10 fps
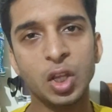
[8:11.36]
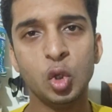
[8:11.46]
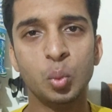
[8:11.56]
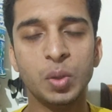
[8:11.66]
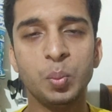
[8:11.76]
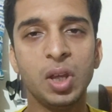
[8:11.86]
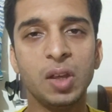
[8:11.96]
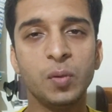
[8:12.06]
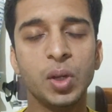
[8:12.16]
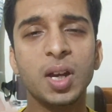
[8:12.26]
human
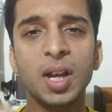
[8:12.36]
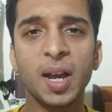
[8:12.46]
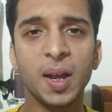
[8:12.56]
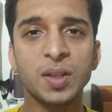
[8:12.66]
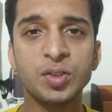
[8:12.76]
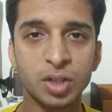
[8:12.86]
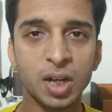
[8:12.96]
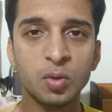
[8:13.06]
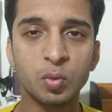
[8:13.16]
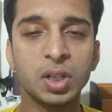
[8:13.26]
behavior, and
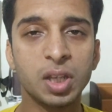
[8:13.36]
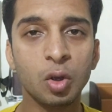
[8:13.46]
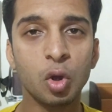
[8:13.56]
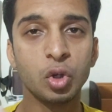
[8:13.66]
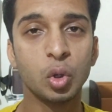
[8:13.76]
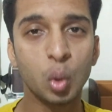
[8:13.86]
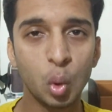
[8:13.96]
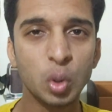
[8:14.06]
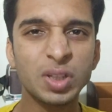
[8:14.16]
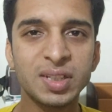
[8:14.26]
start working on your
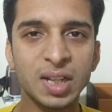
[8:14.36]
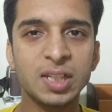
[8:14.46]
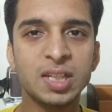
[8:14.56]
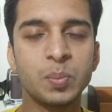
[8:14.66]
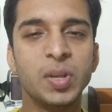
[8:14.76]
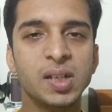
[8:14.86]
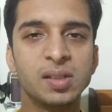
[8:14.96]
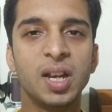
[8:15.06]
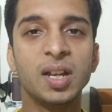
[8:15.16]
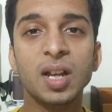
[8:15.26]
own sales
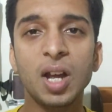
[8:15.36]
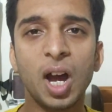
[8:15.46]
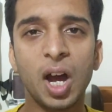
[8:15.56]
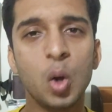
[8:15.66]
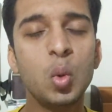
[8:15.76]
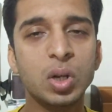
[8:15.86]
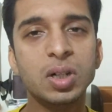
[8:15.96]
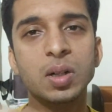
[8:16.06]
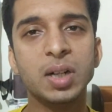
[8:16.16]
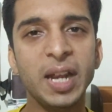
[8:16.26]
page, that how
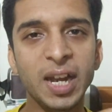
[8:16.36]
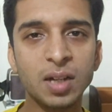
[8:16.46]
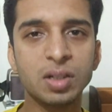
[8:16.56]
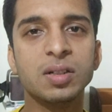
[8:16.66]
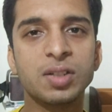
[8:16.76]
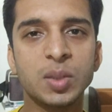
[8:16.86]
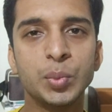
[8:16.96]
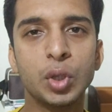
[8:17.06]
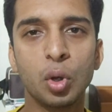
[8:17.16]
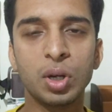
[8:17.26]
a end
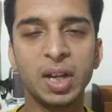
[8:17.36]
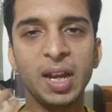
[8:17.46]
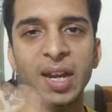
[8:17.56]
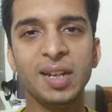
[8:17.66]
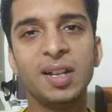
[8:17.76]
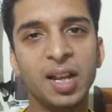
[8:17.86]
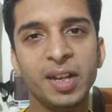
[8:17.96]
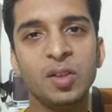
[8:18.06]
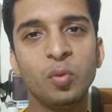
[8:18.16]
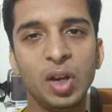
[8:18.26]
customer or an end
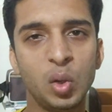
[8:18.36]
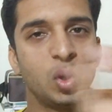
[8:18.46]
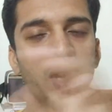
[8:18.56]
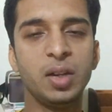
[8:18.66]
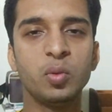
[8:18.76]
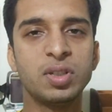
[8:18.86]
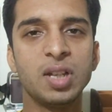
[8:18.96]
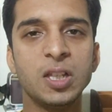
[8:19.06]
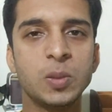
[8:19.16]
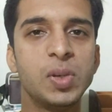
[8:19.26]
client will look at your
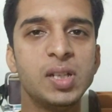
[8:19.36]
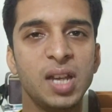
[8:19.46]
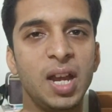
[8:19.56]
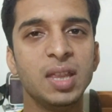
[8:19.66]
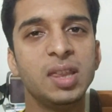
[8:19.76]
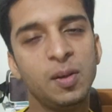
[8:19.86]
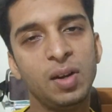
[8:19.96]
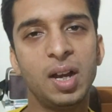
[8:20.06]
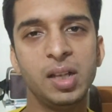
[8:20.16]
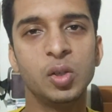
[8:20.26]
sales page and they
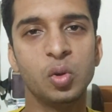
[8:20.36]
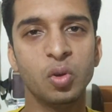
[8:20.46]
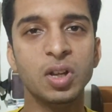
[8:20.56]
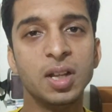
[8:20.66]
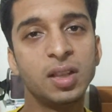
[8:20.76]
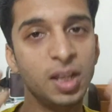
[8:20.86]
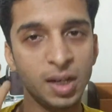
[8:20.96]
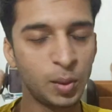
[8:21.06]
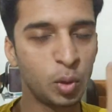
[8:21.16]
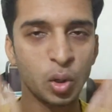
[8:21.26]
will hire you.
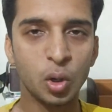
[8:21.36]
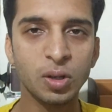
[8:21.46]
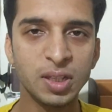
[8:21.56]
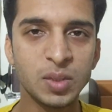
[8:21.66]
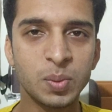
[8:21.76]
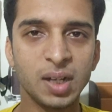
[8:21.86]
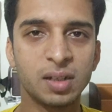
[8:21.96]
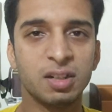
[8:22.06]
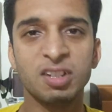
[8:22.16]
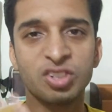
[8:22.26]
Think about all these
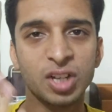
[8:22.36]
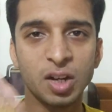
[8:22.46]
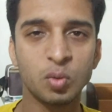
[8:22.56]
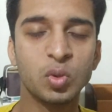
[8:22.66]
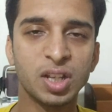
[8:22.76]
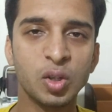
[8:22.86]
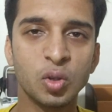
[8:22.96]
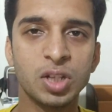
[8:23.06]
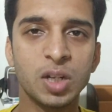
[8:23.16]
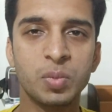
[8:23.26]
factors and start working
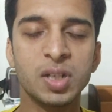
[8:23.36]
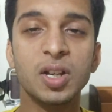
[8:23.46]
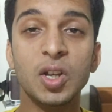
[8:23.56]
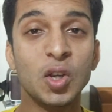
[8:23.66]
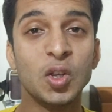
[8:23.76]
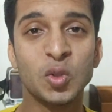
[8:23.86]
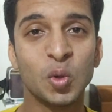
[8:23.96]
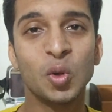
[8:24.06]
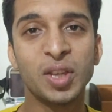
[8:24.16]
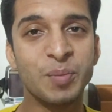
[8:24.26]
on sales page.
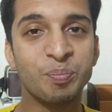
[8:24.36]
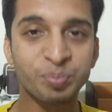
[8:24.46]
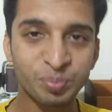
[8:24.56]
So okay,